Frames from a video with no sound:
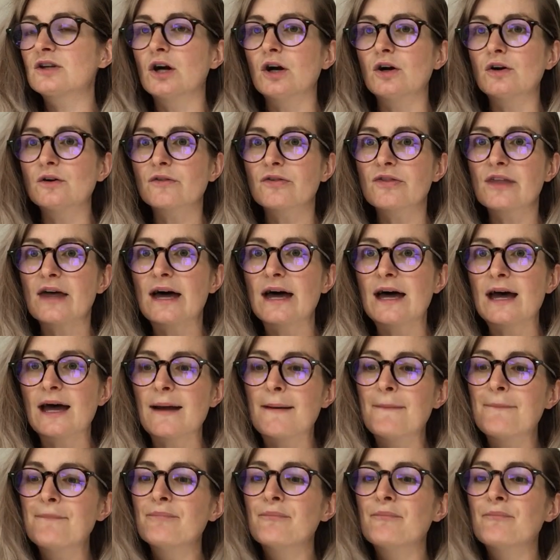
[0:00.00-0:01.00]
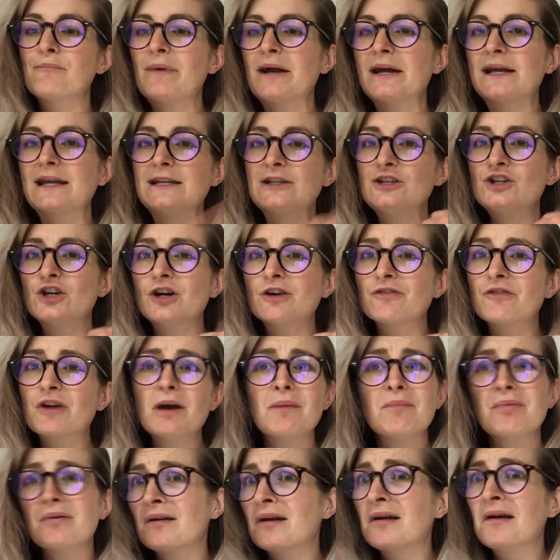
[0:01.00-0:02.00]
gold there. Back in
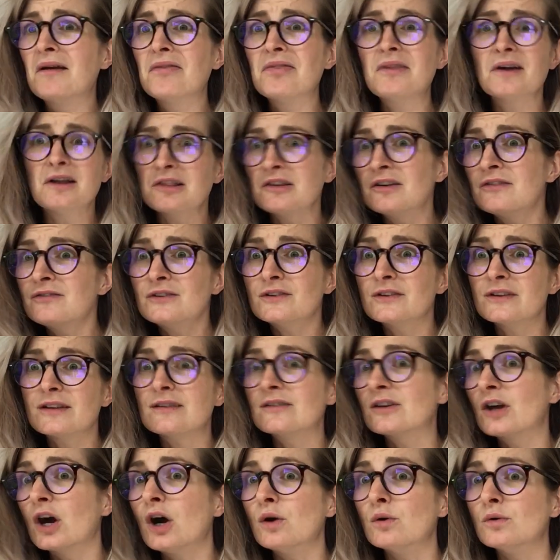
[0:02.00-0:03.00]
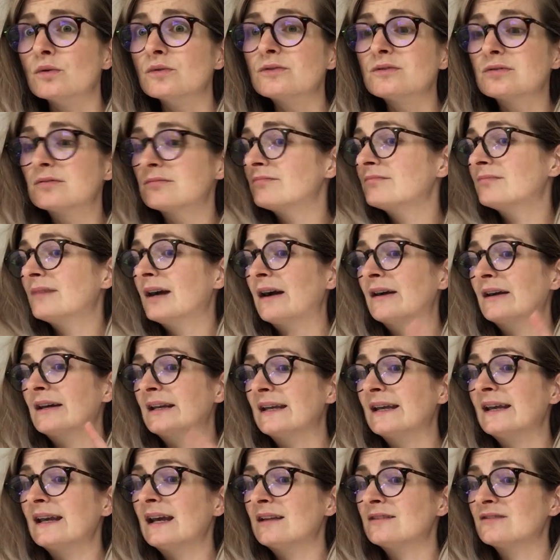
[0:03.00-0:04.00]
Europe, they'll love all this gold. I'm going
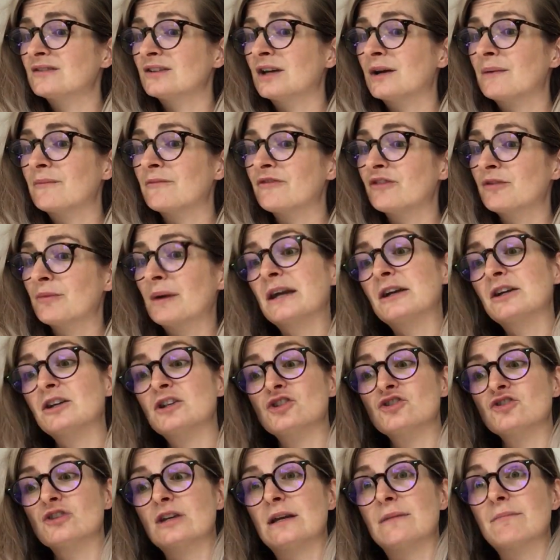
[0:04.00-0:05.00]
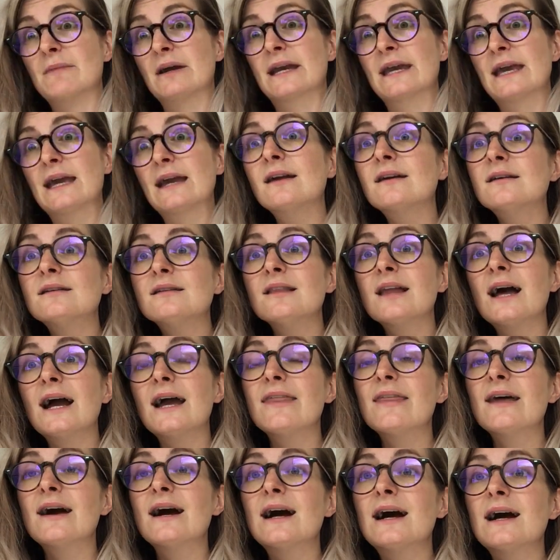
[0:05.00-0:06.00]
to get some for my country. My king will
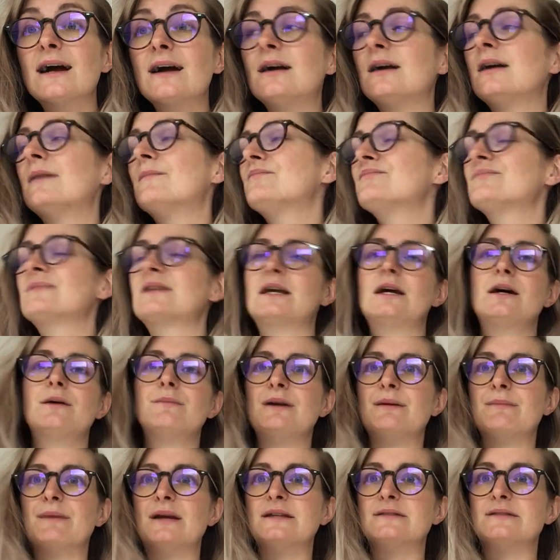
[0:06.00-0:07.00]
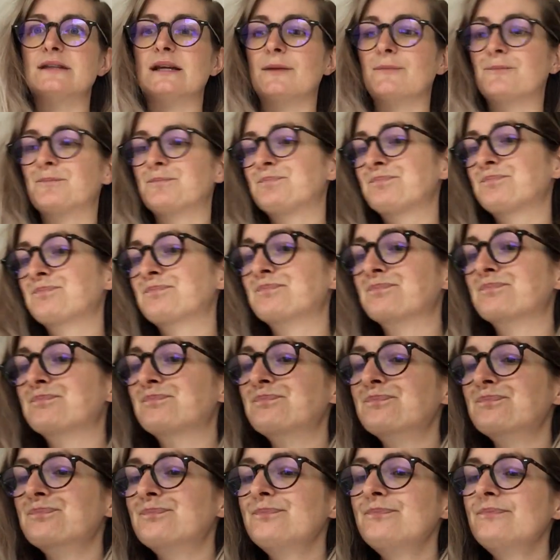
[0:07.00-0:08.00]
like that. It'll be amazing.
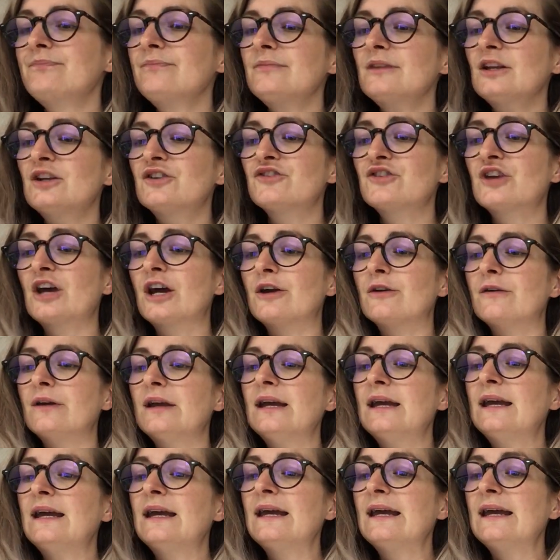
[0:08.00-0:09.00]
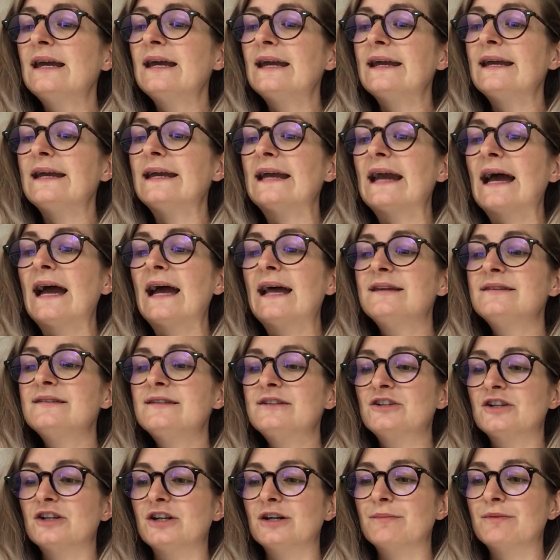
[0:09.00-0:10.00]
So he
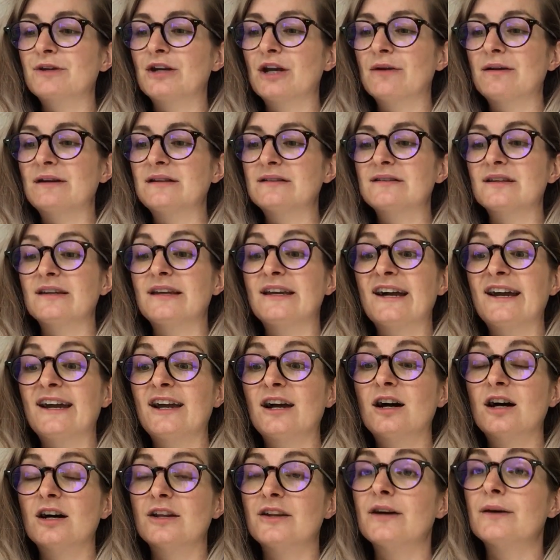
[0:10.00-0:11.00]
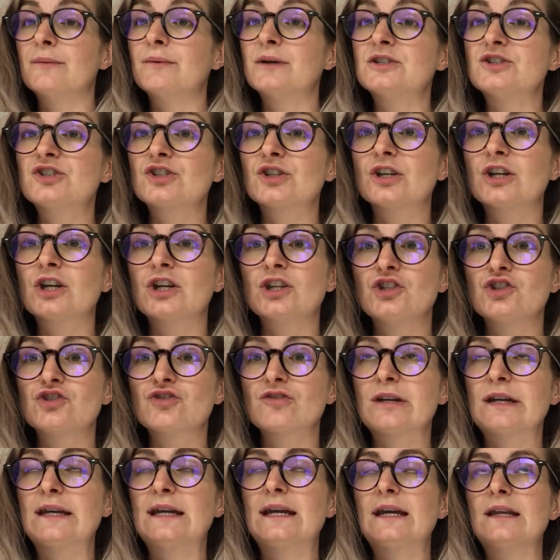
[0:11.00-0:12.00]
ended up going to Guyana, which is a
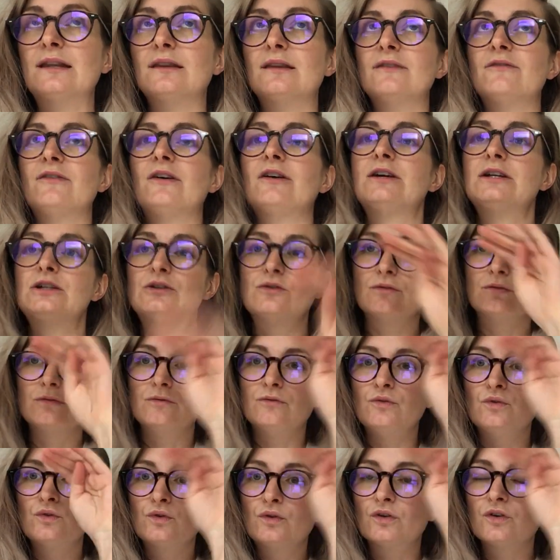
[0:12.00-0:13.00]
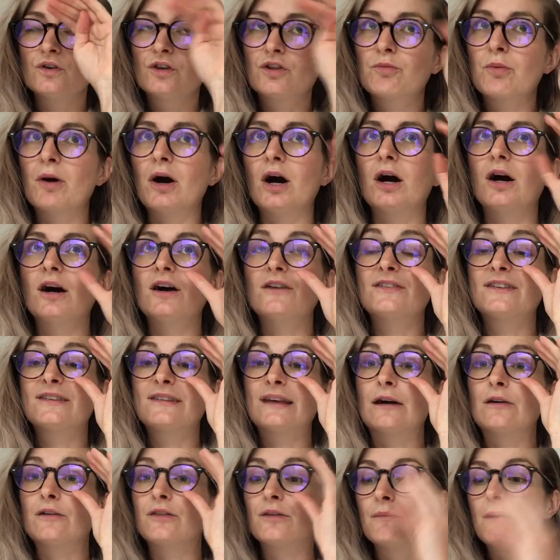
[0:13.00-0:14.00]
country in the very north part of
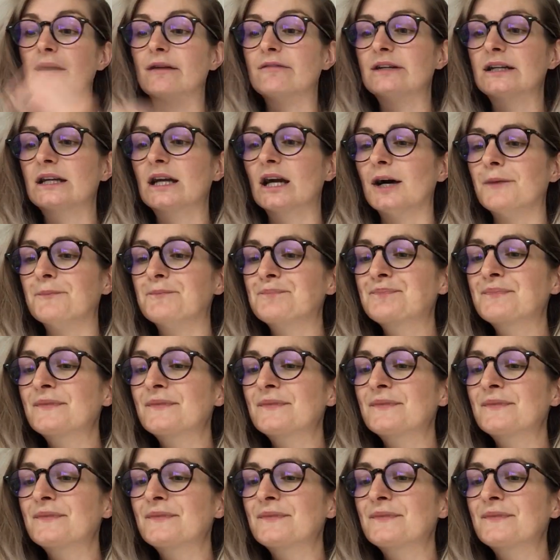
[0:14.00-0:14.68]
South America.